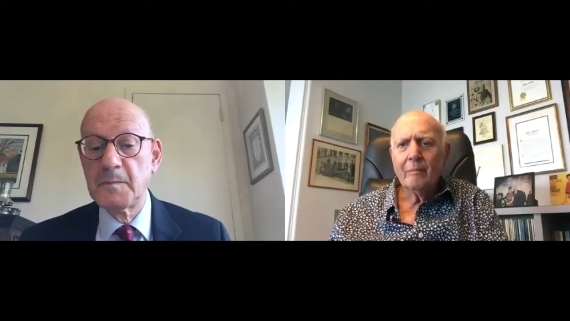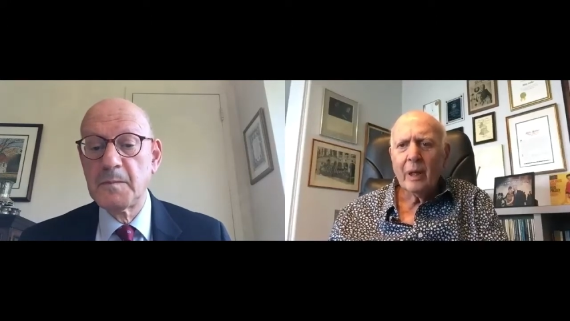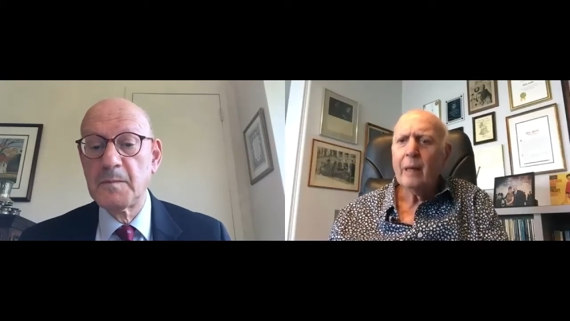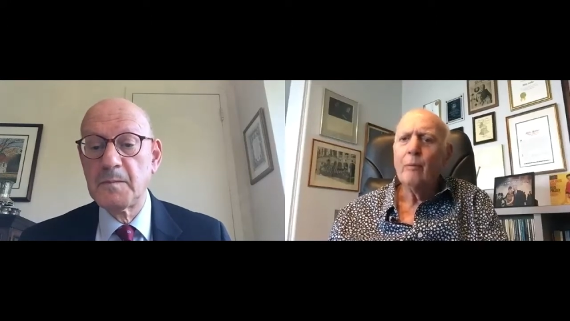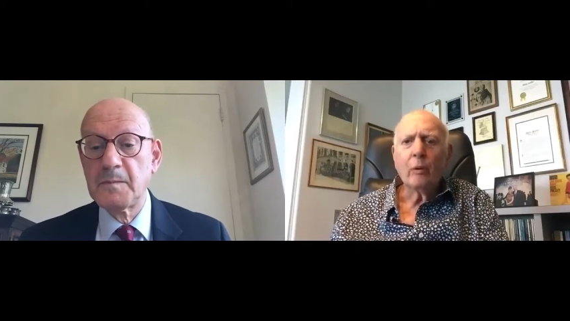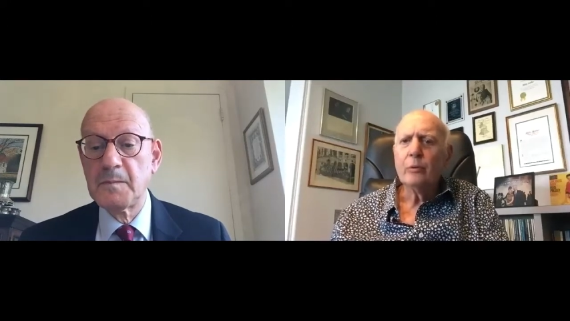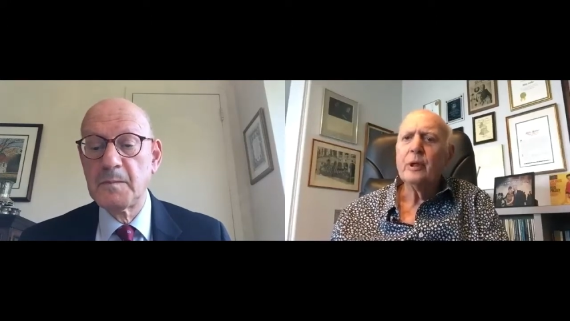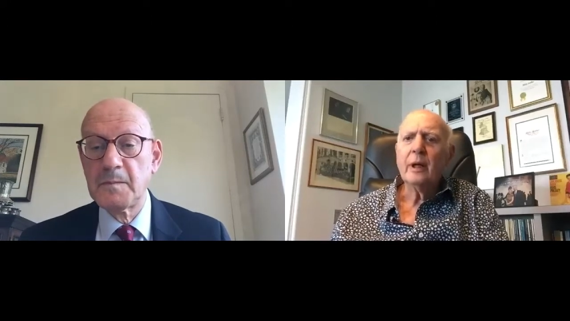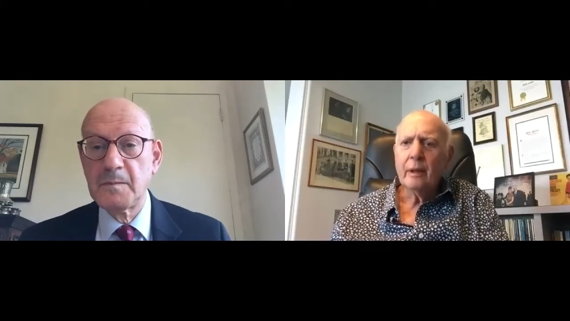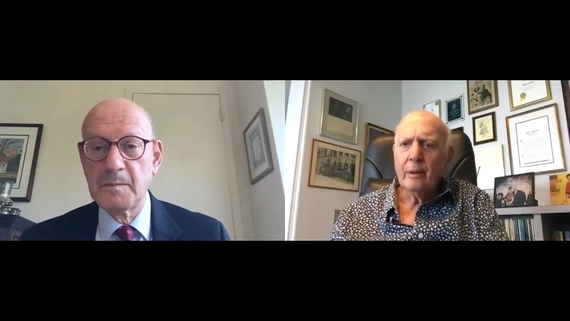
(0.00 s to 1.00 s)
Speaker 1: but I won't
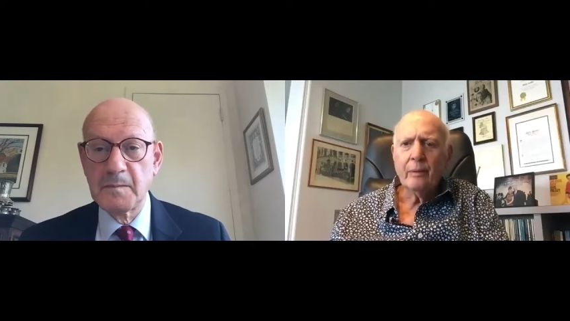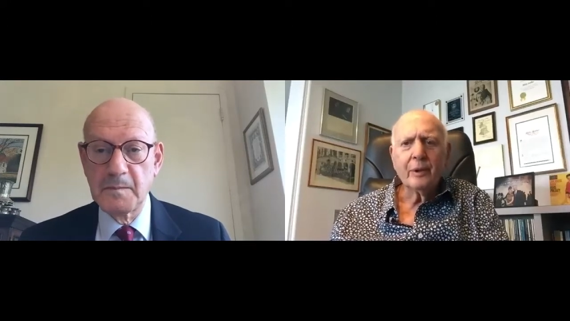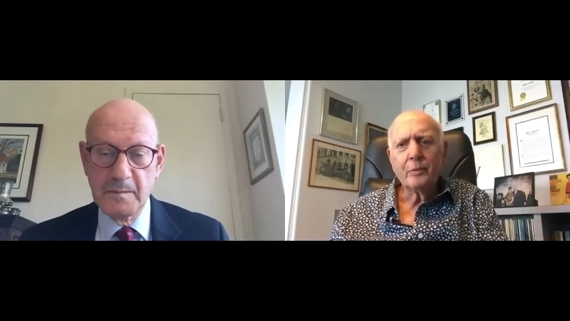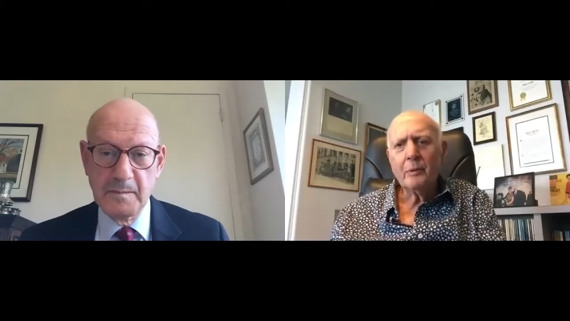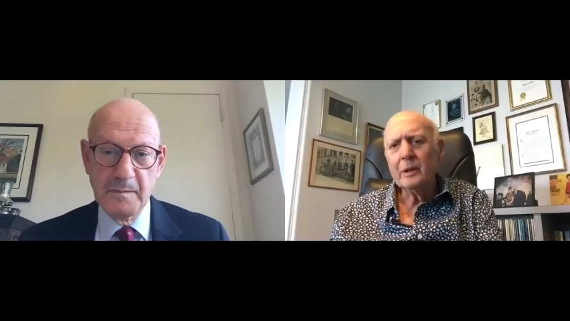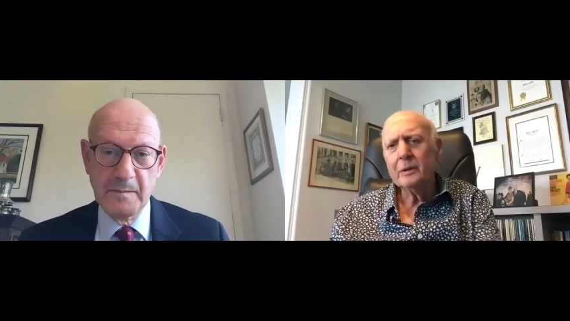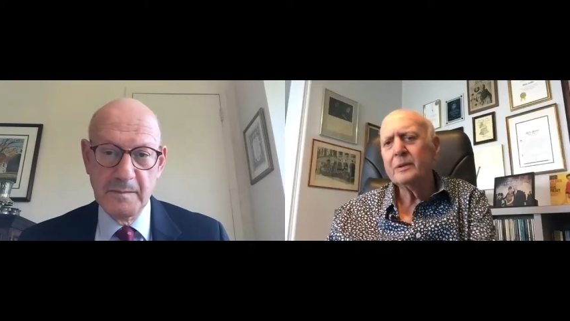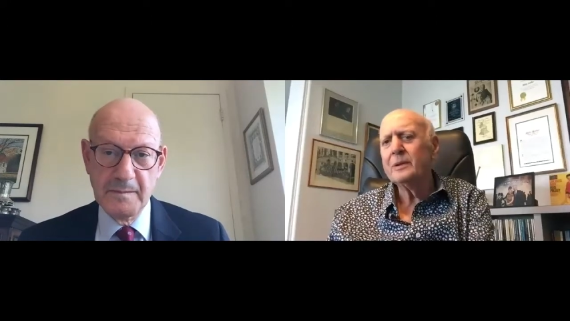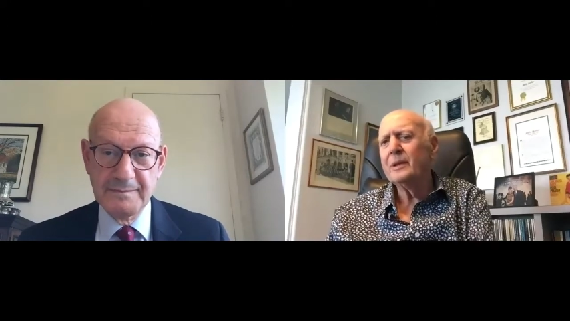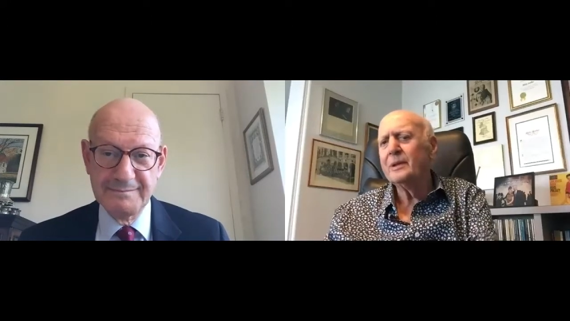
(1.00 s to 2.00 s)
tell you which
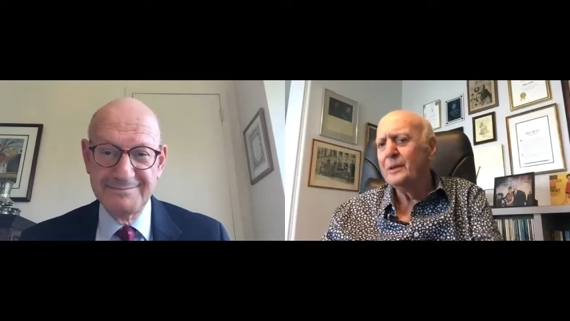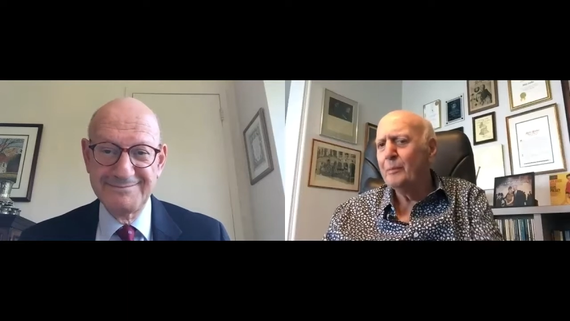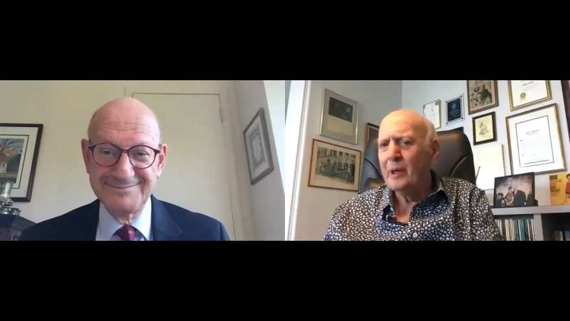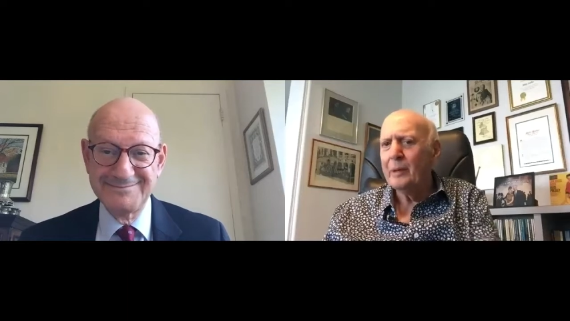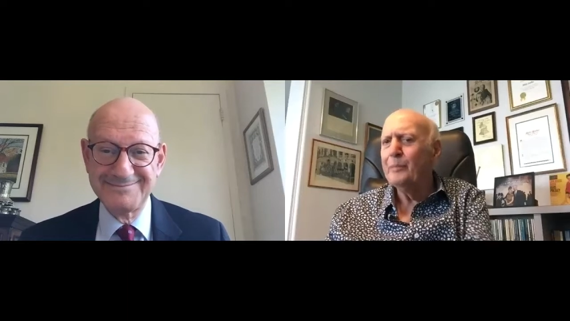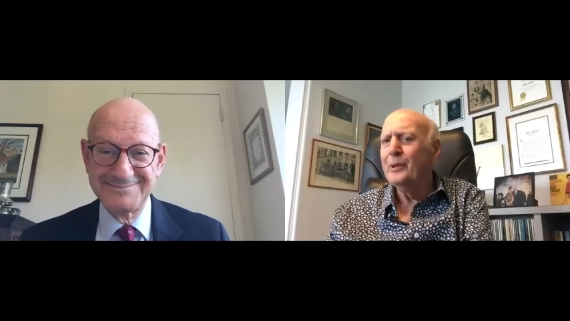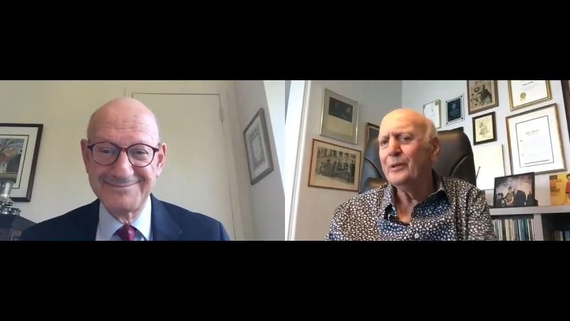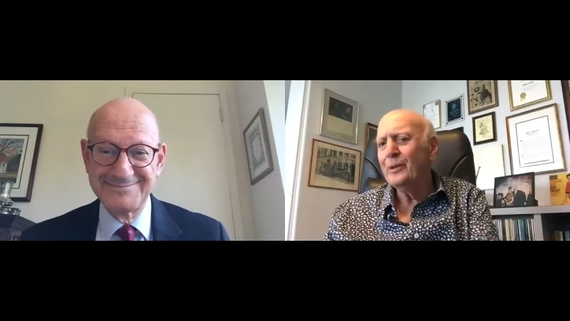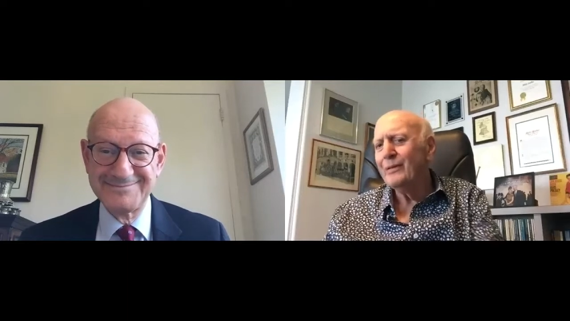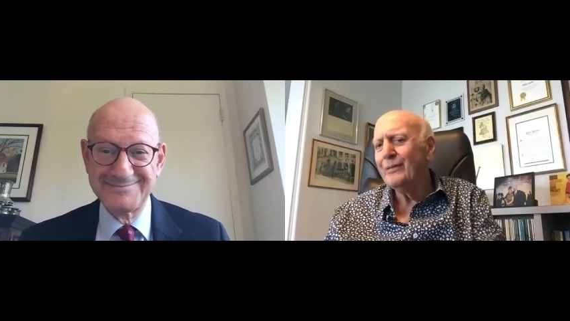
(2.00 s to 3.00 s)
ones because it might be
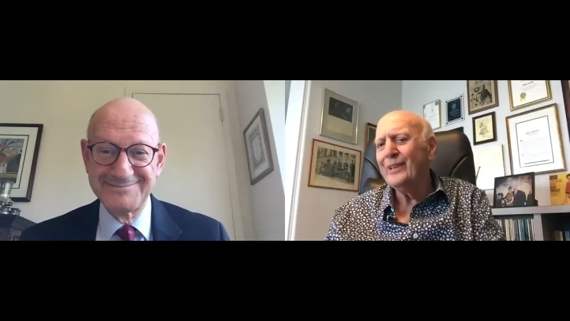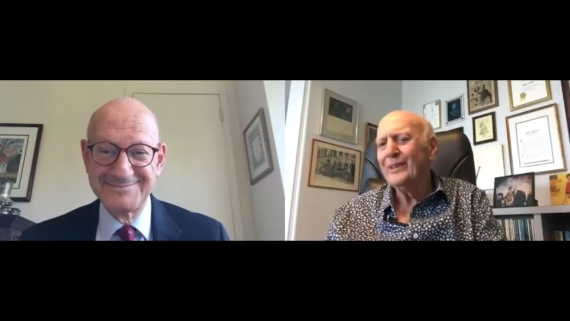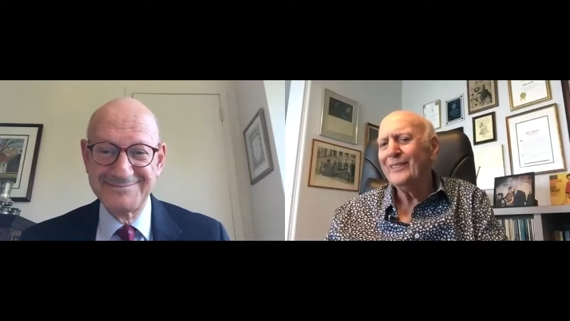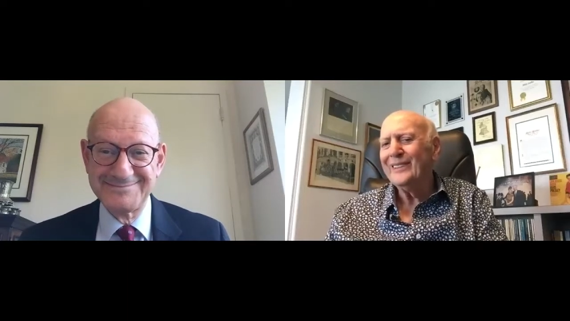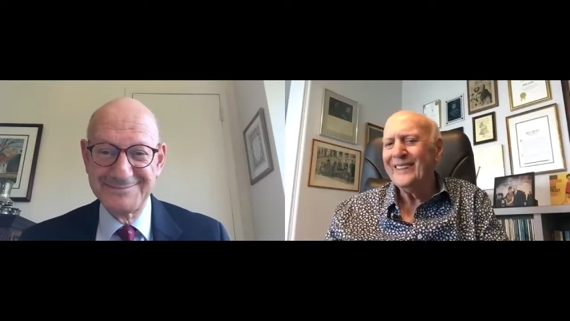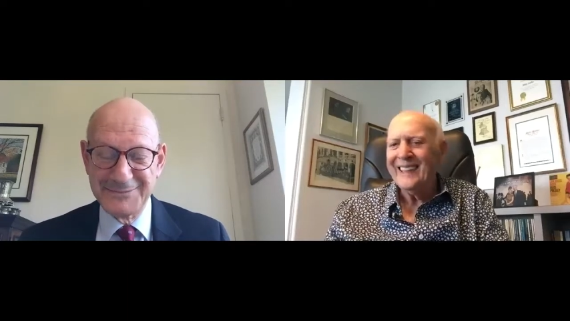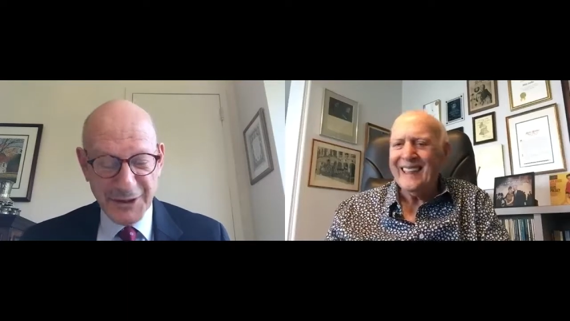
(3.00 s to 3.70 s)
your favorite.